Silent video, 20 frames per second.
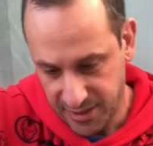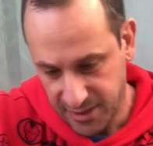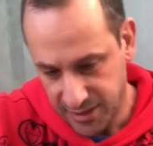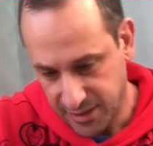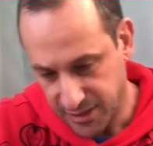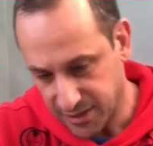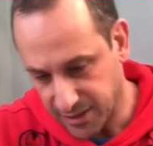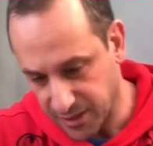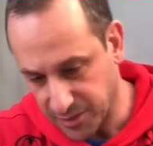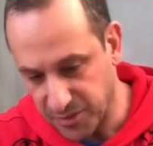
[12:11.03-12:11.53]

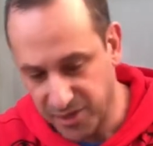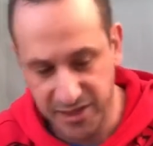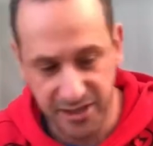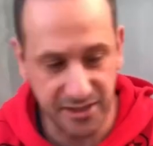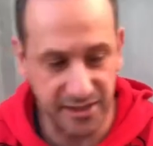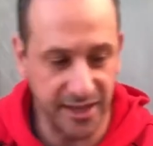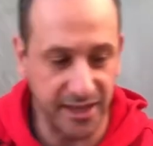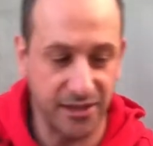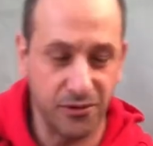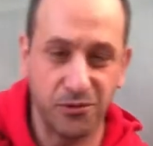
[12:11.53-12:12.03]
So let me
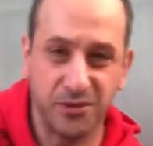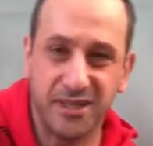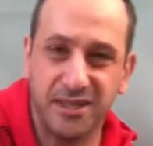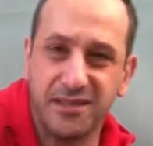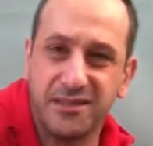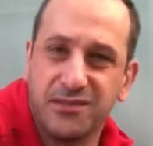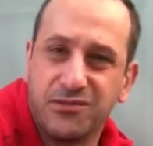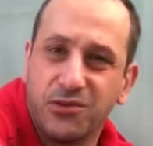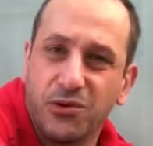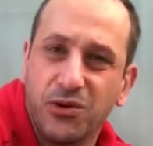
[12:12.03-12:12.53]
just get all this
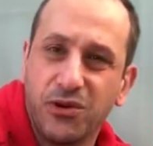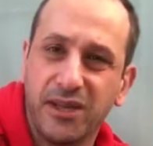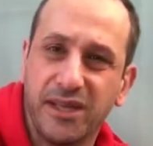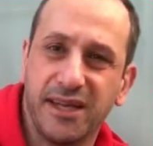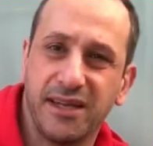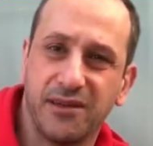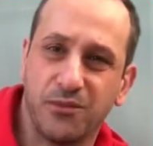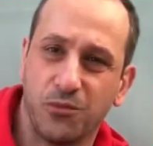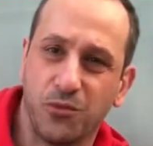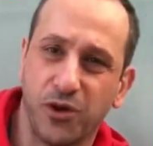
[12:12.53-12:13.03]
soil
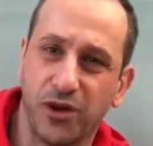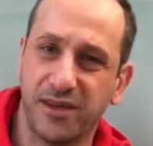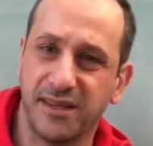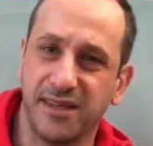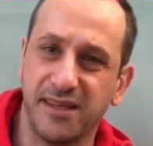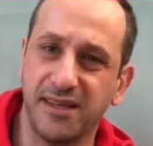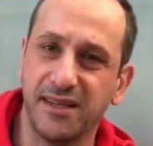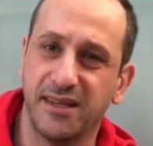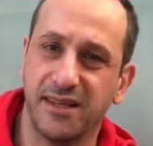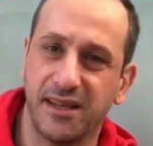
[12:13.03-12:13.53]
in and worked
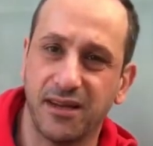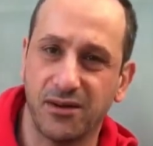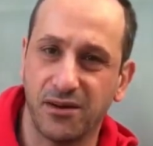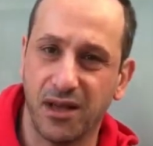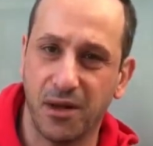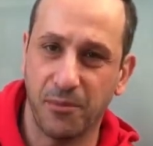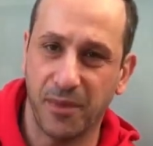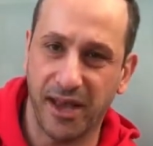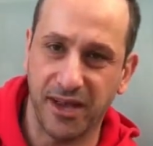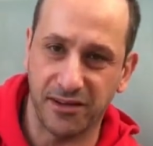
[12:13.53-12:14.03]
in, and then I'll
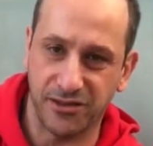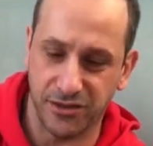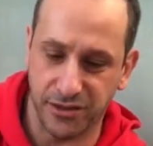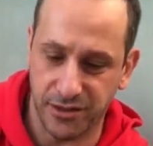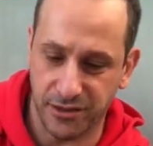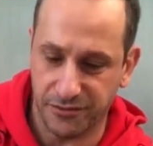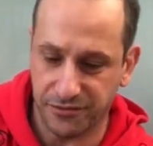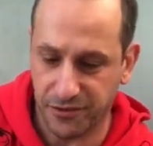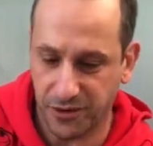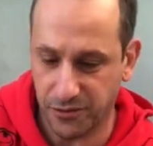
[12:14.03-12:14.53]
come back and show you
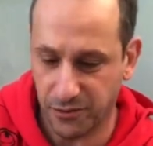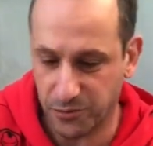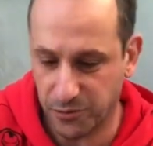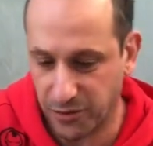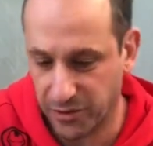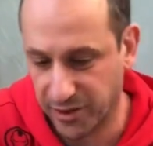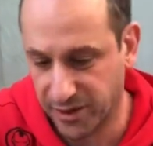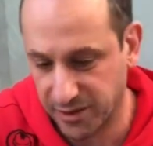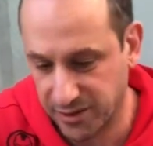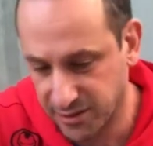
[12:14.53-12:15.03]
the final
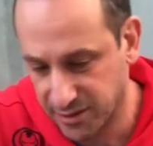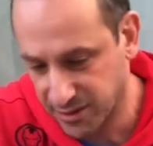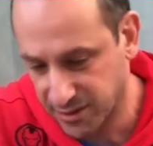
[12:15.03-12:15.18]
product.